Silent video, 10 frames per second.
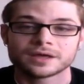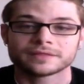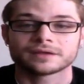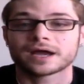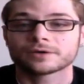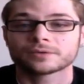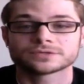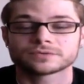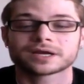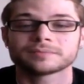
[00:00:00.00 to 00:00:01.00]
that I
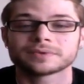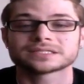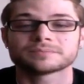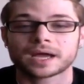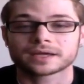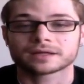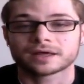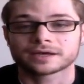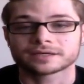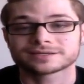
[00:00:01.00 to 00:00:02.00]
always recommend to my clients